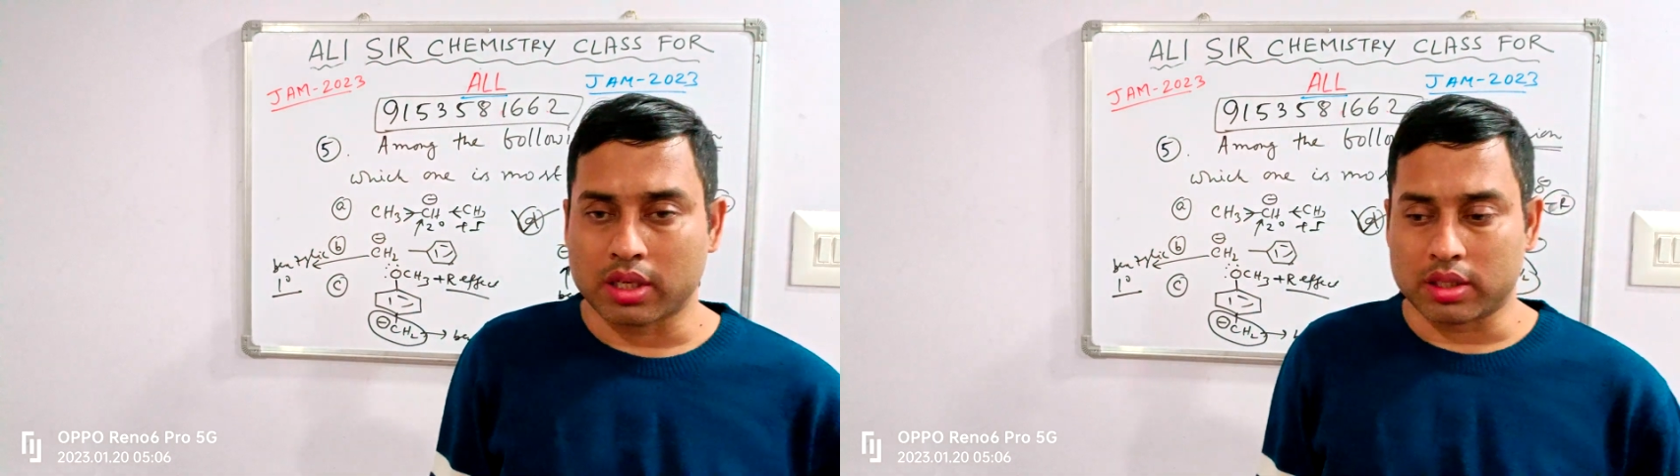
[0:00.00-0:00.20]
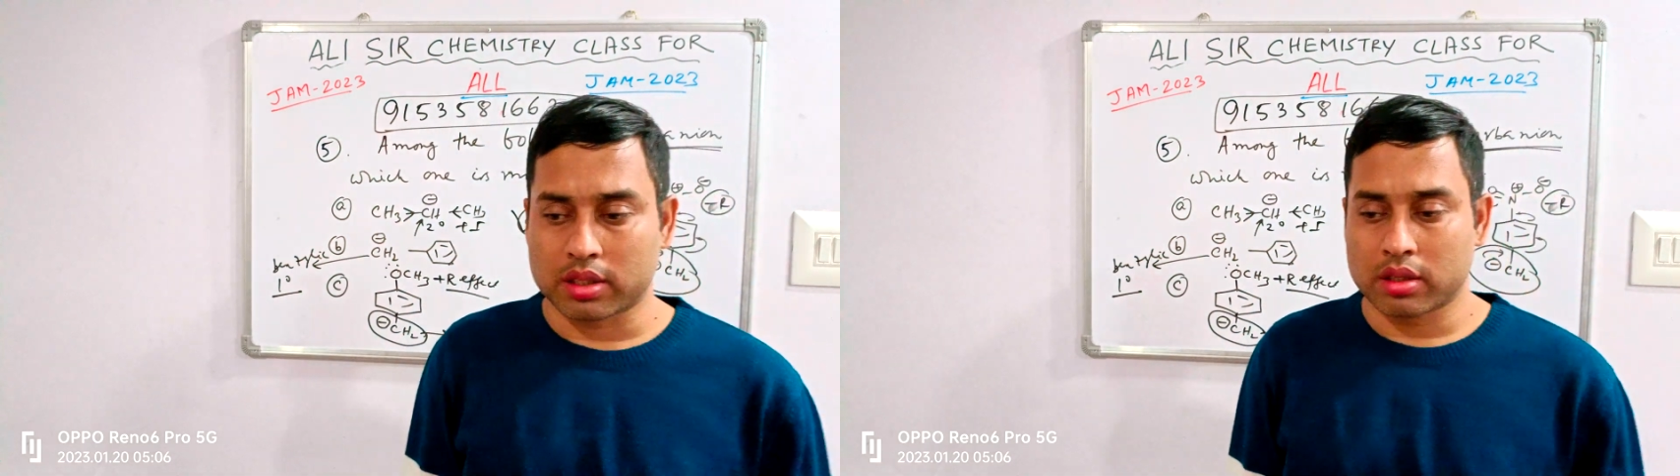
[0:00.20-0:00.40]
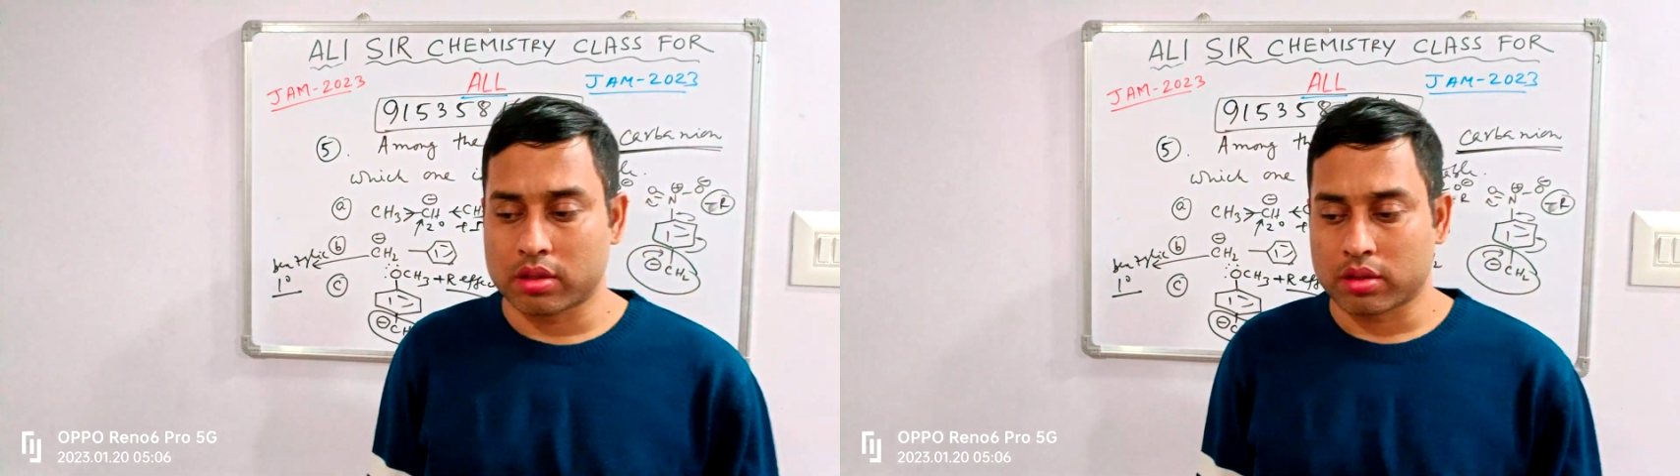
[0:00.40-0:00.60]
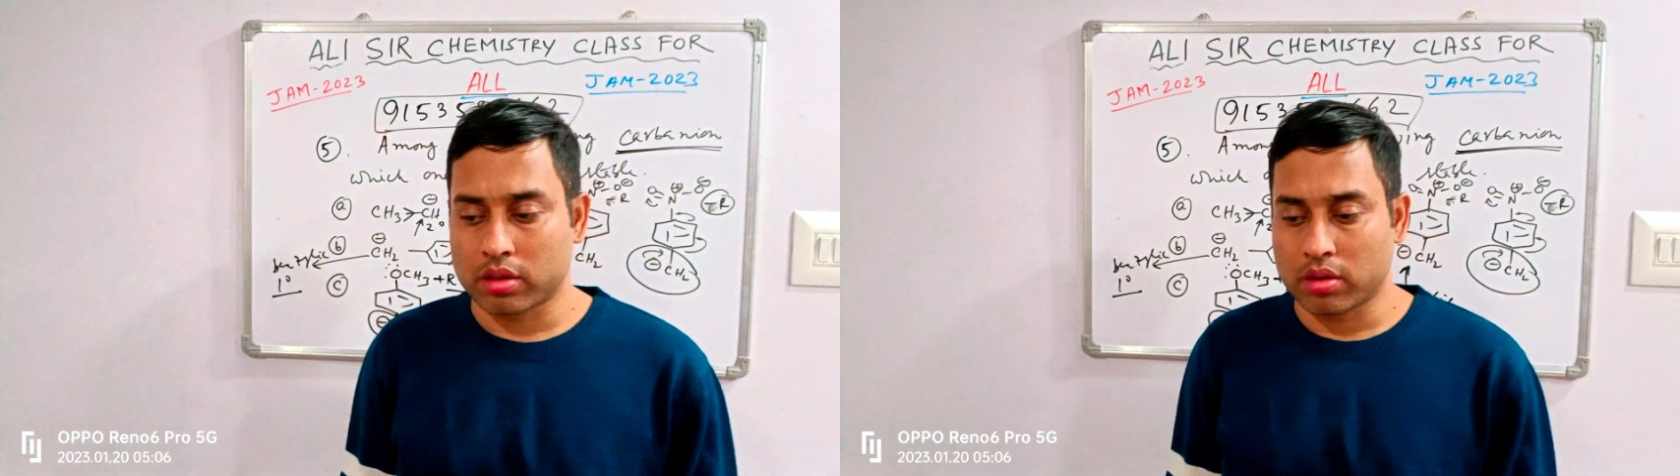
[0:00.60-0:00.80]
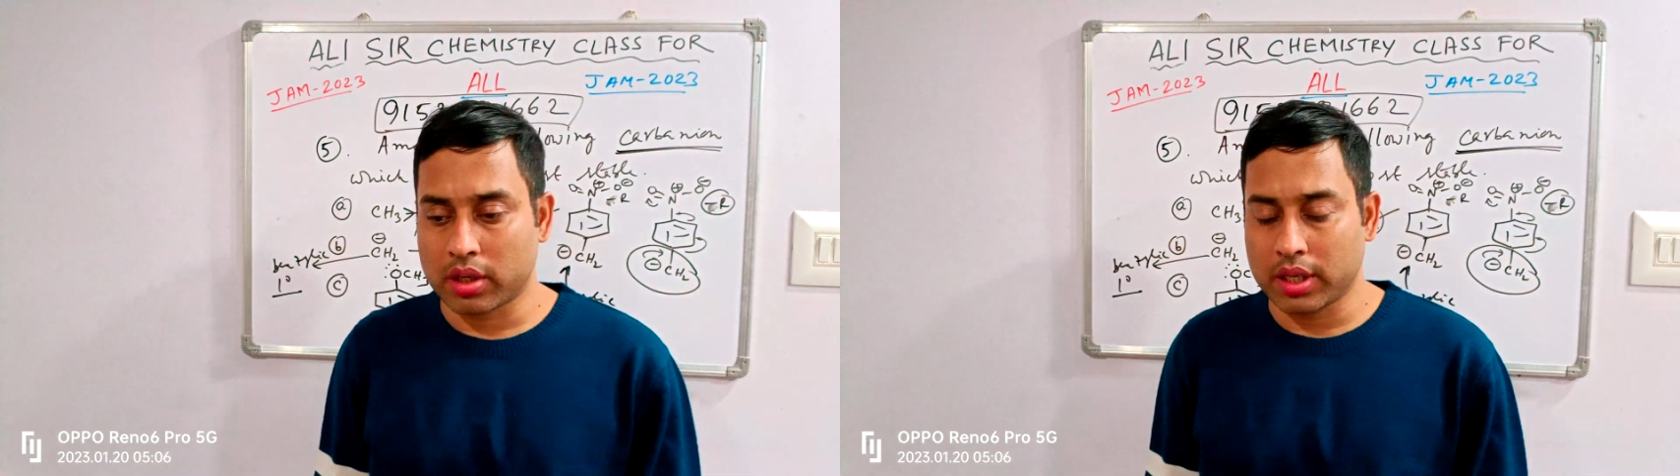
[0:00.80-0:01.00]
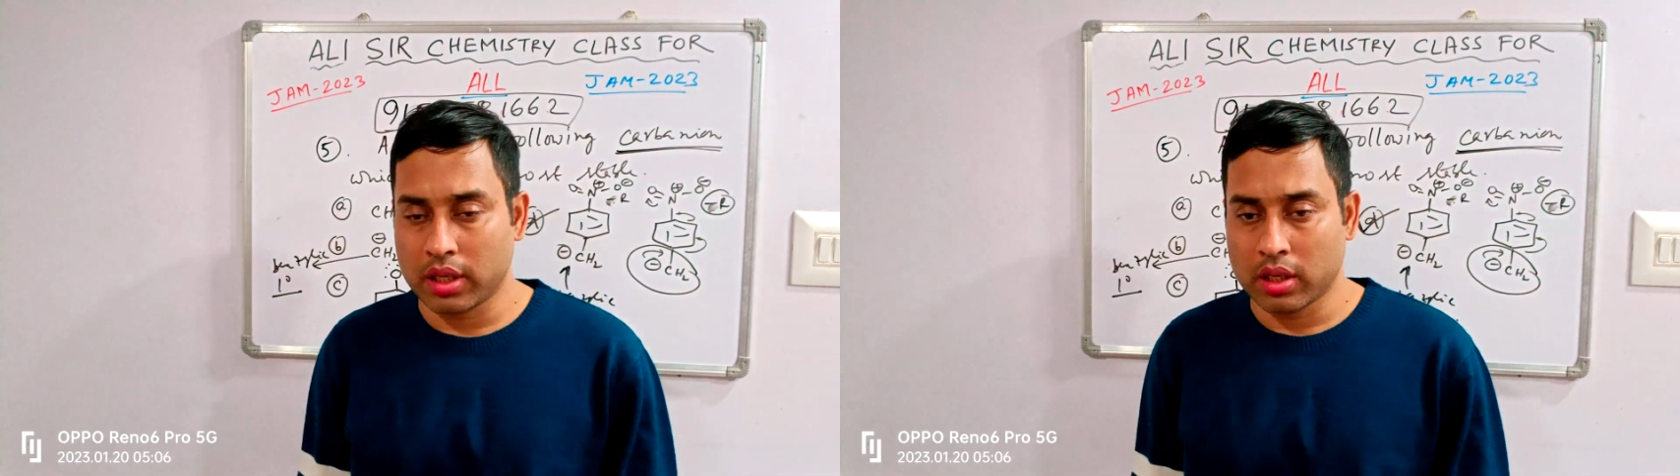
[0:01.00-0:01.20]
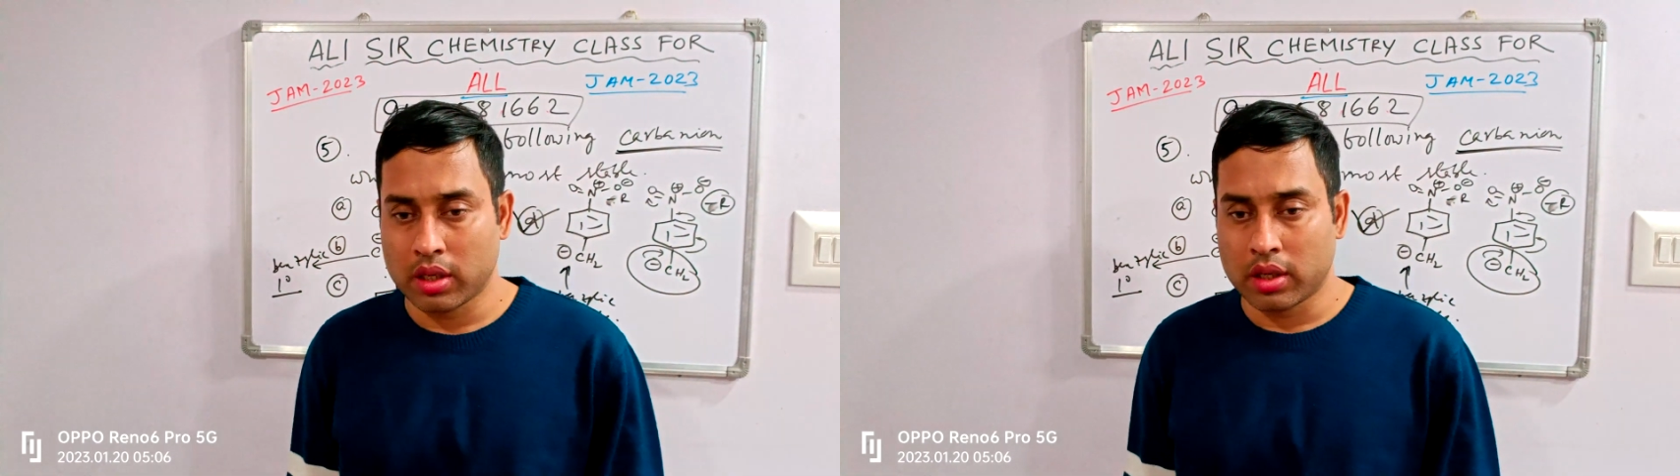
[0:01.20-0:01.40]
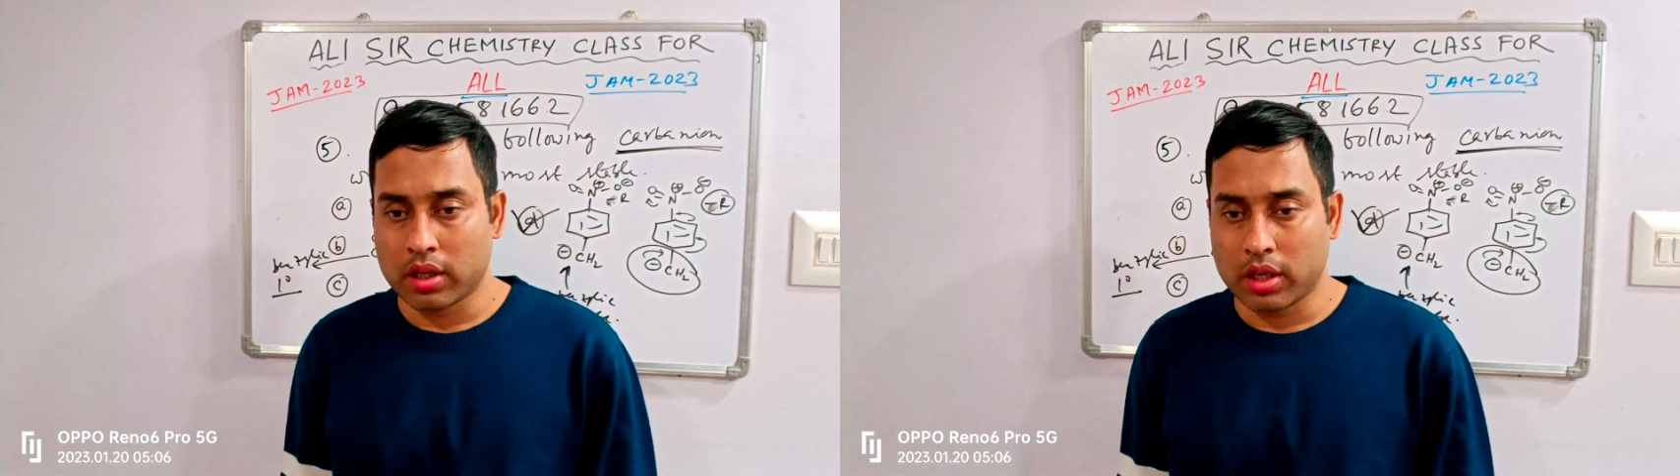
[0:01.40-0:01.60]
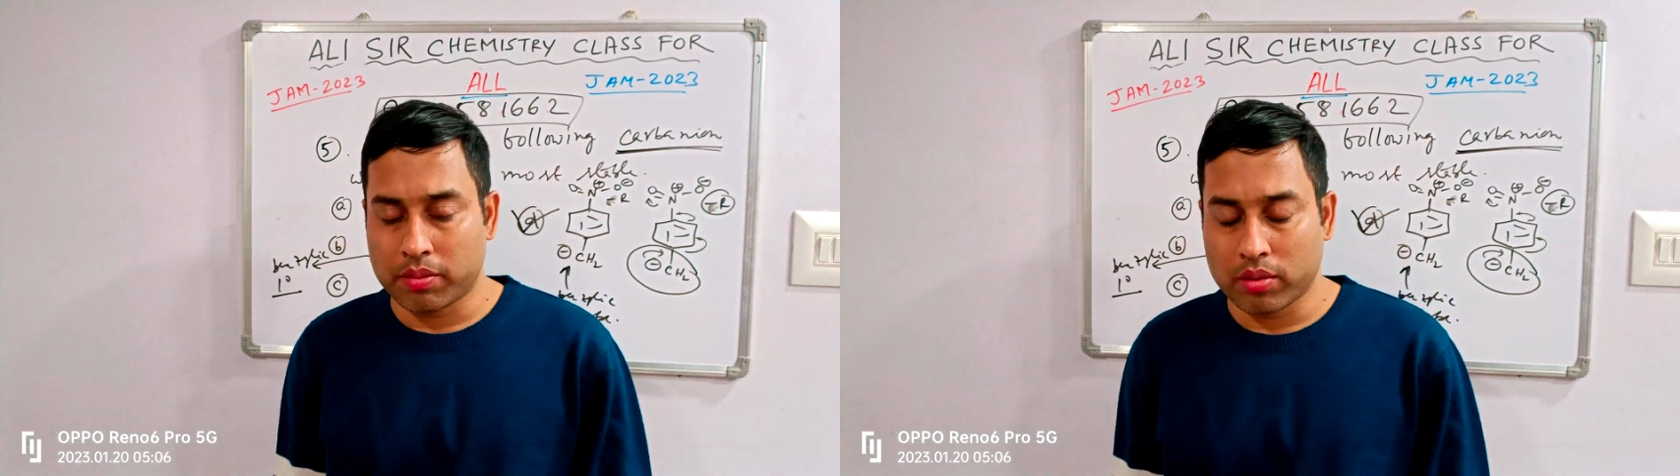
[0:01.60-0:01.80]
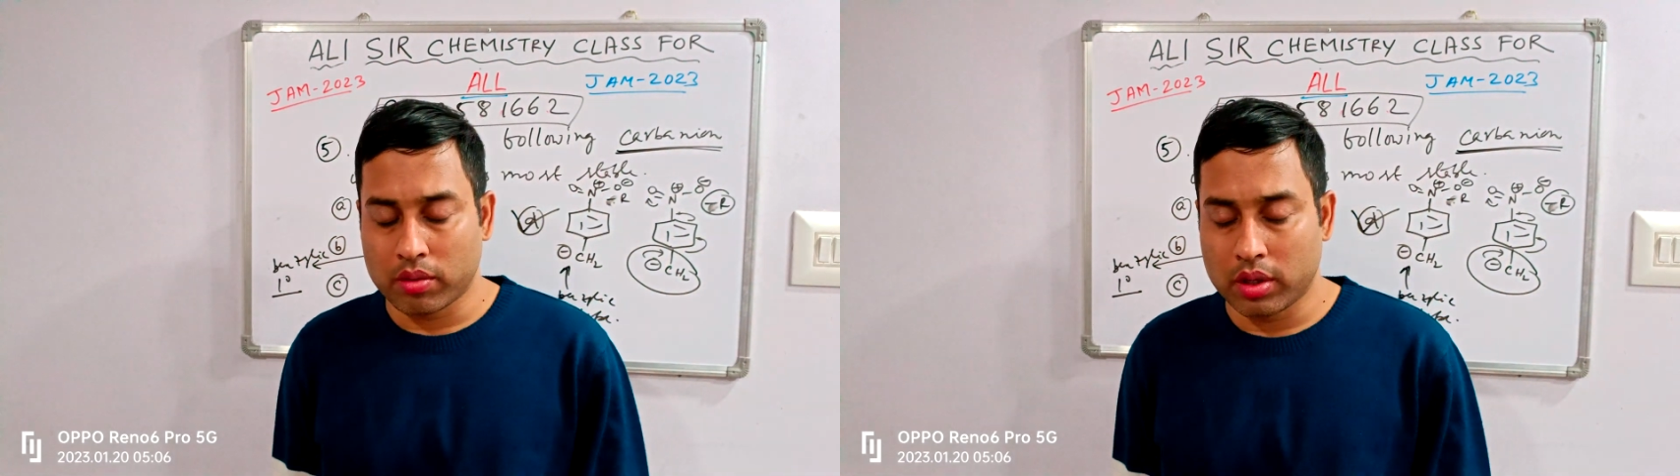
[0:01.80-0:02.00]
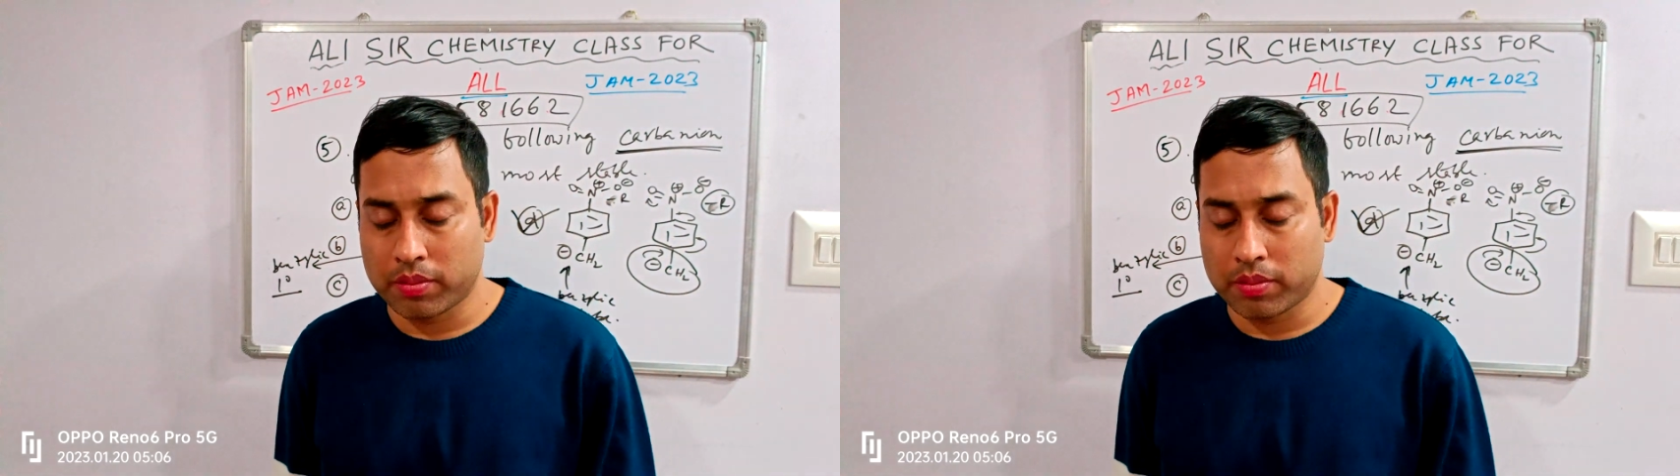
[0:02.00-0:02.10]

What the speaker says: class. Okay, if